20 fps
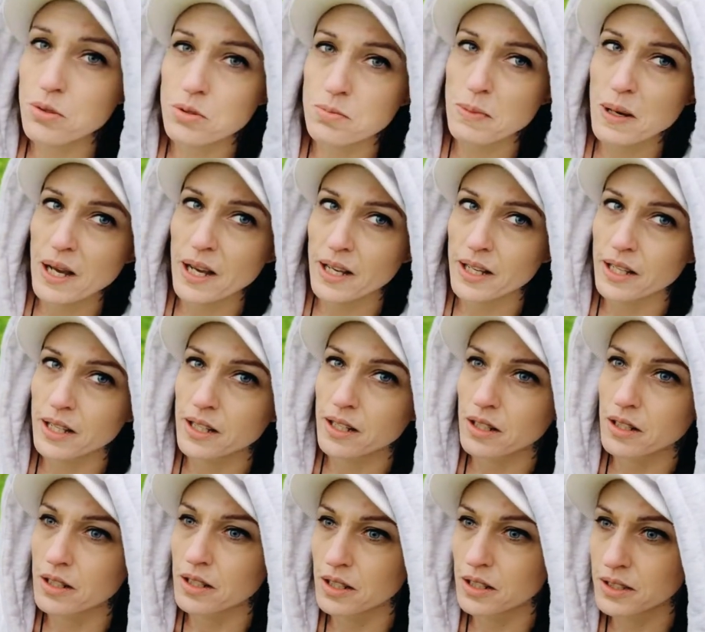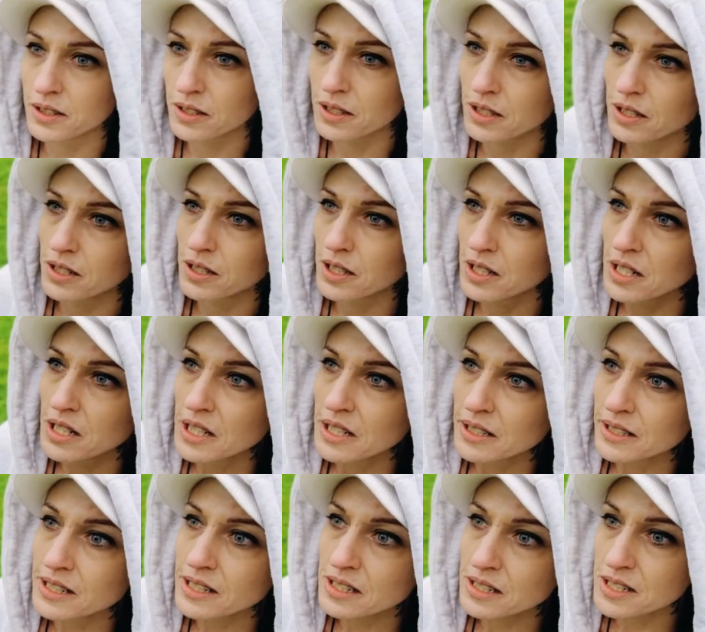my uh,
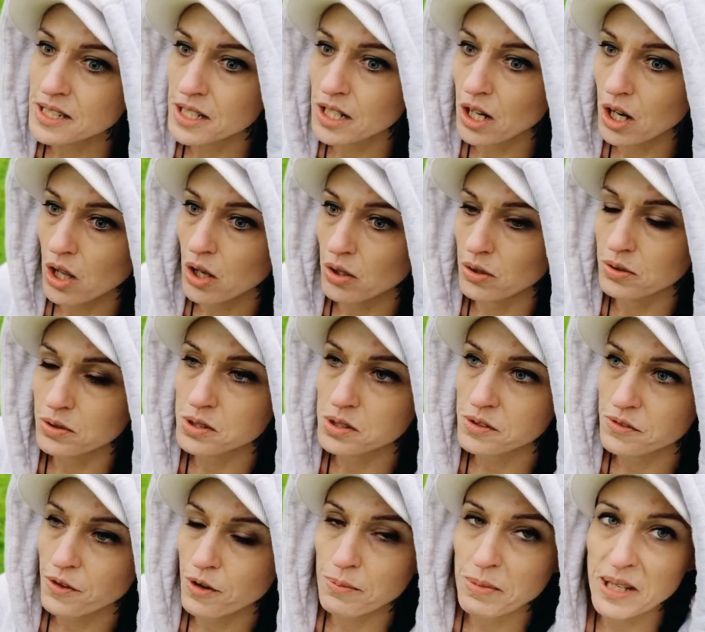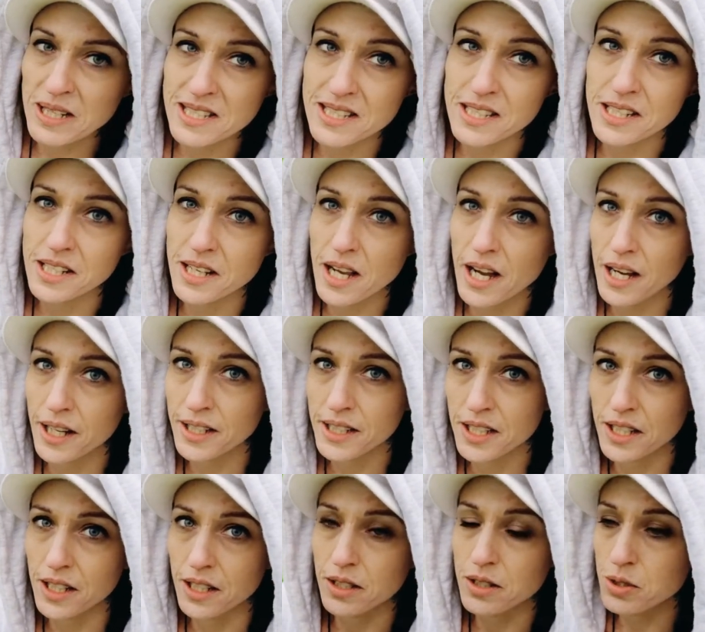dirty clothes from yesterday
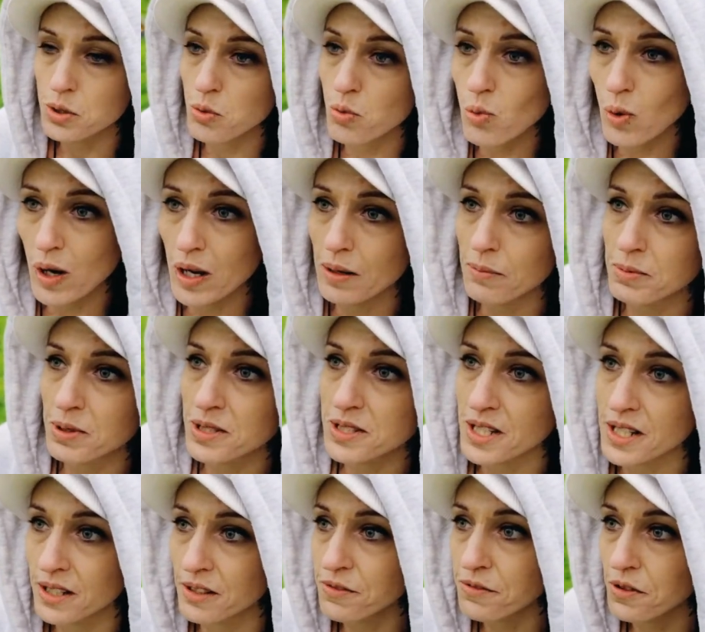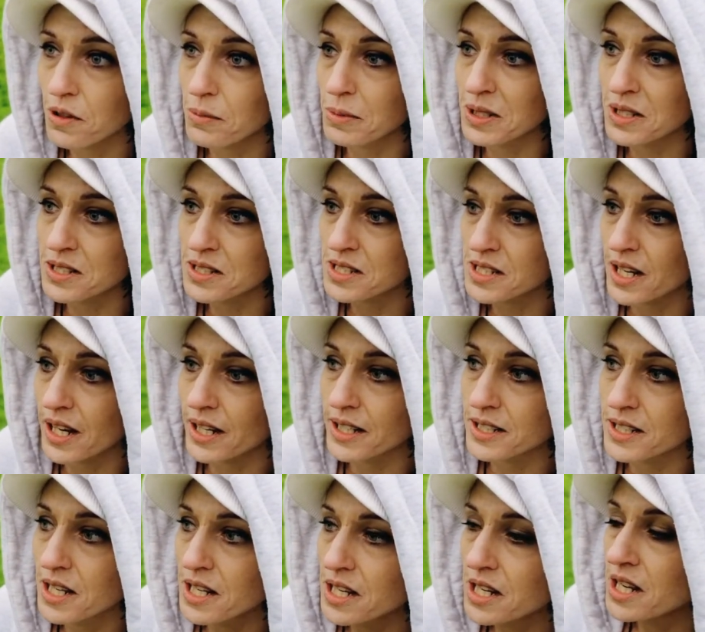hiking to wipe the tent from inside
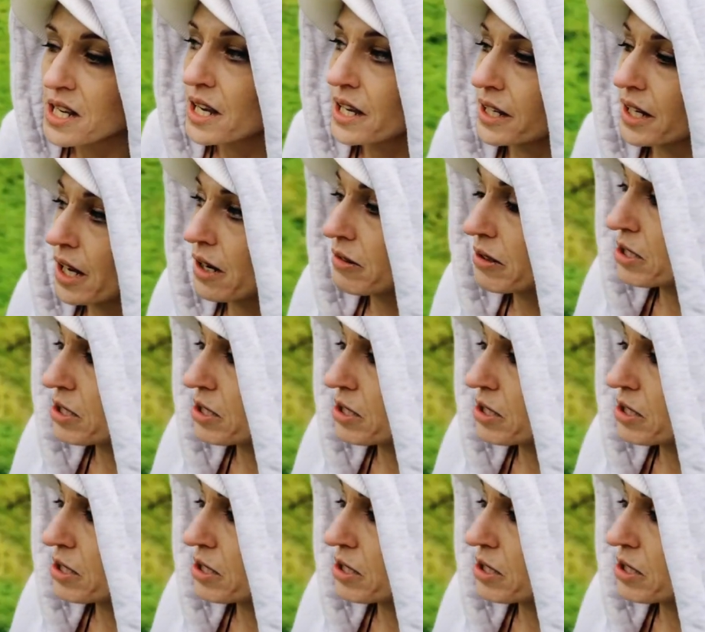and now I